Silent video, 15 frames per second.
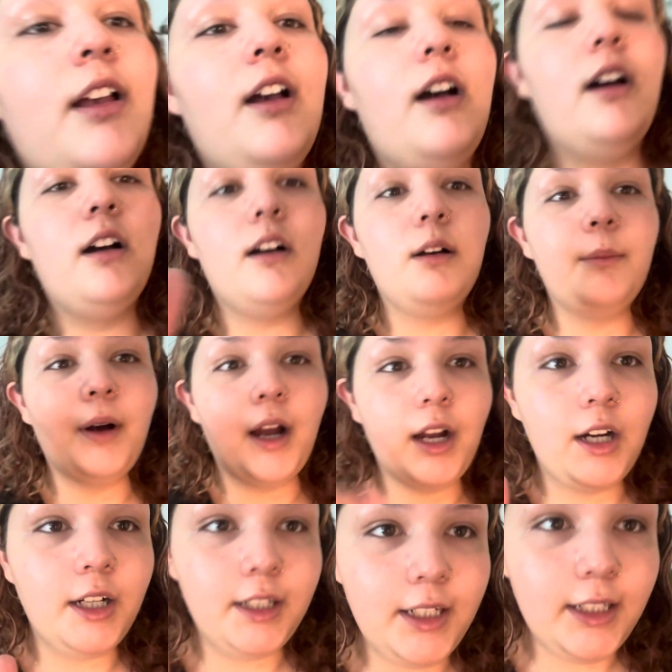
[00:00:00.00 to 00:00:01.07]
I
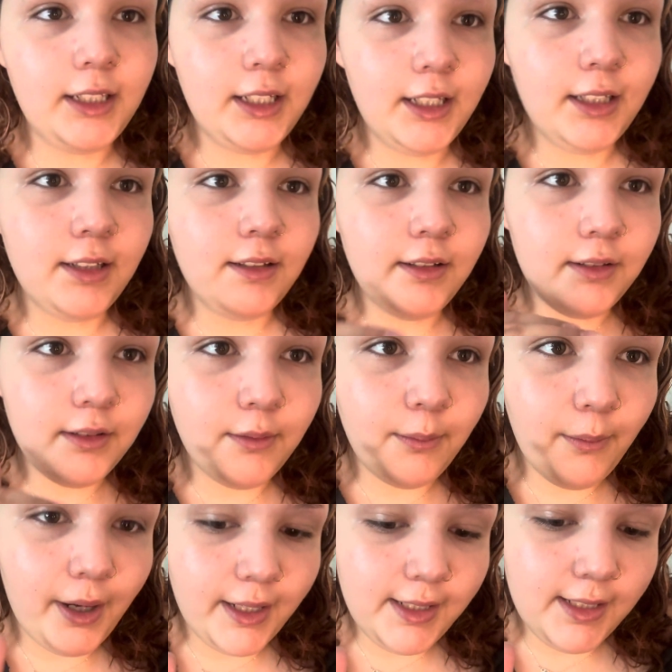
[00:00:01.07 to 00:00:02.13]
already did
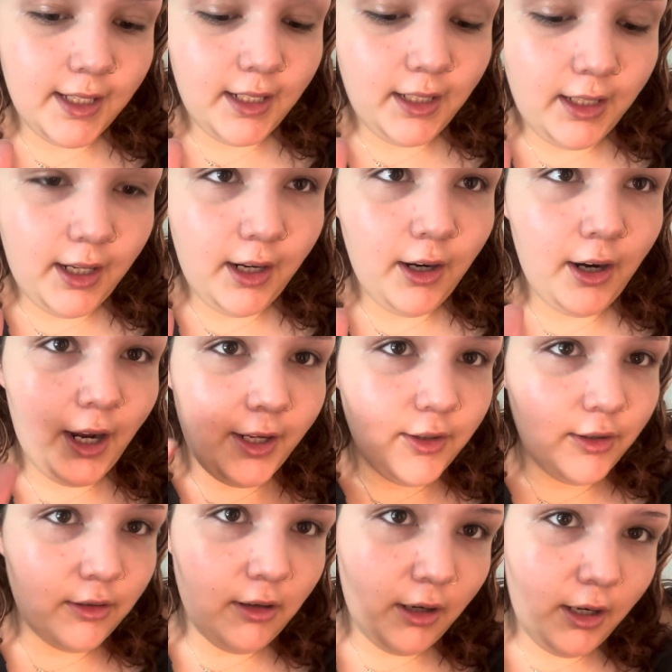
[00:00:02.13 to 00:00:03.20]
my skincare. I
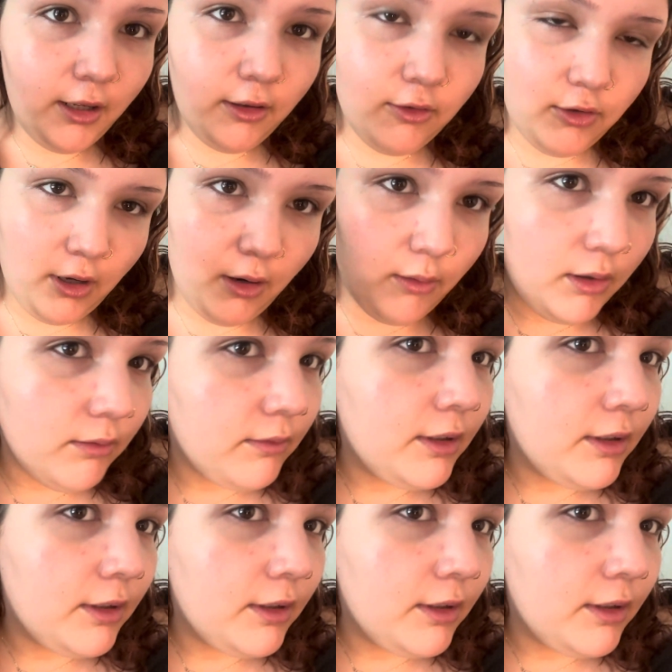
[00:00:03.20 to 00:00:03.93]
just got out of the shower.